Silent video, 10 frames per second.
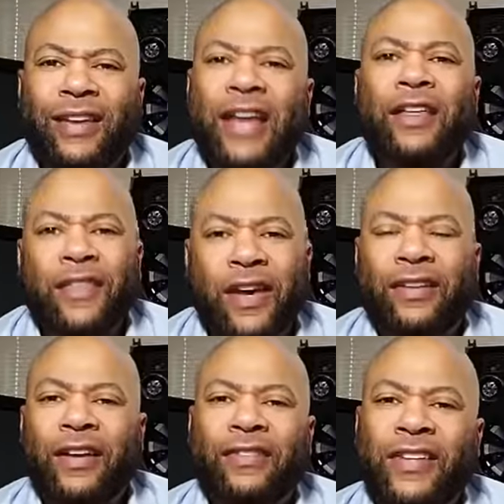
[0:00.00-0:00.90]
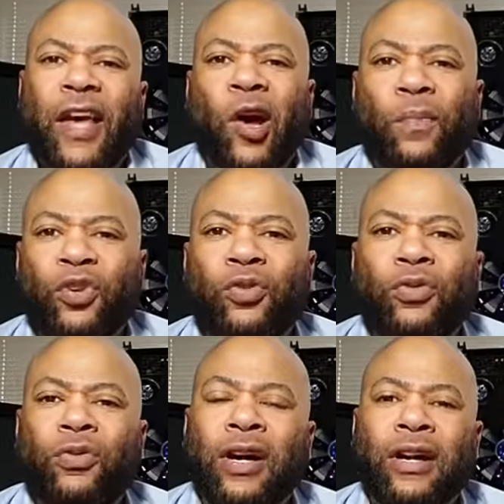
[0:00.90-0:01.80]
anything that to help
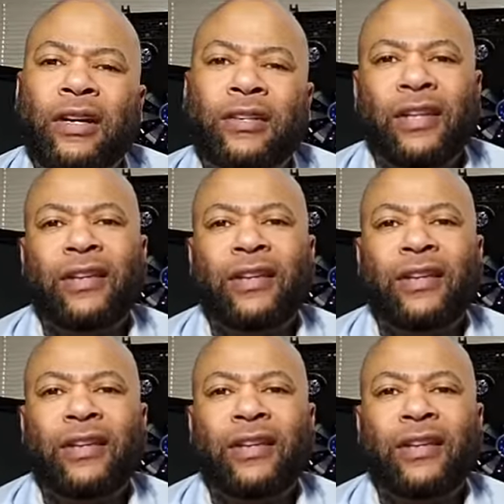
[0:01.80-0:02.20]
you uh,